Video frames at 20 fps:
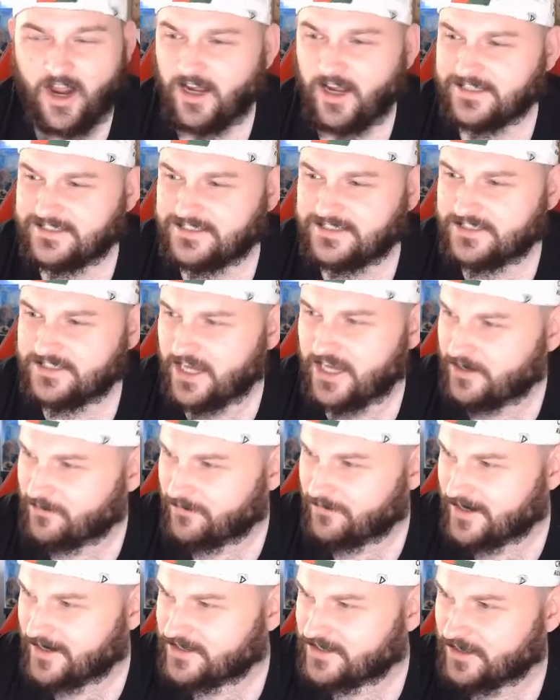I say,
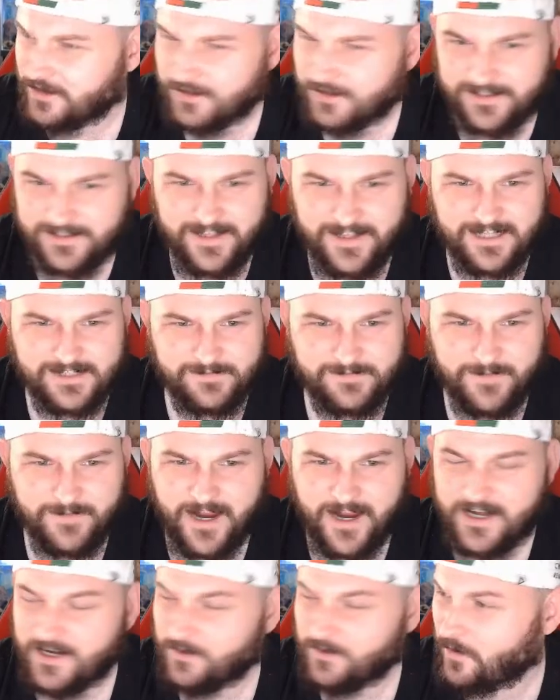Reginald, that
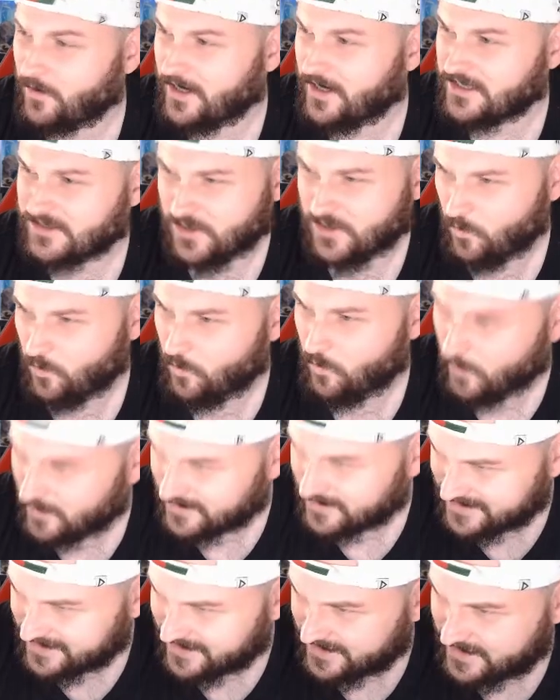man is a
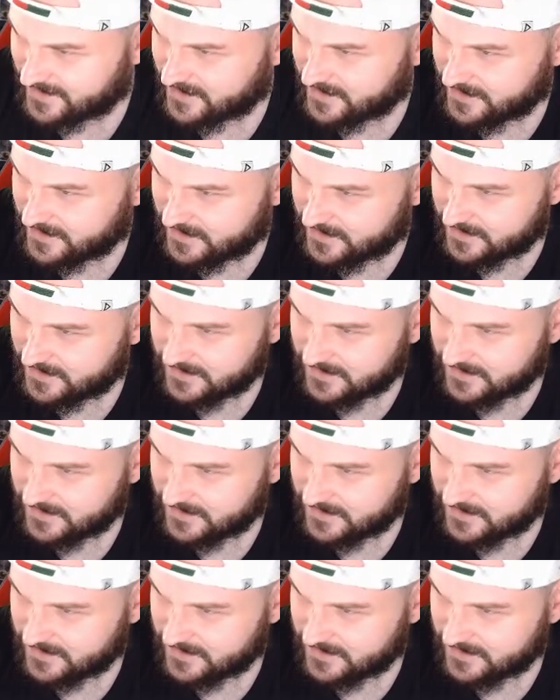Wazzock.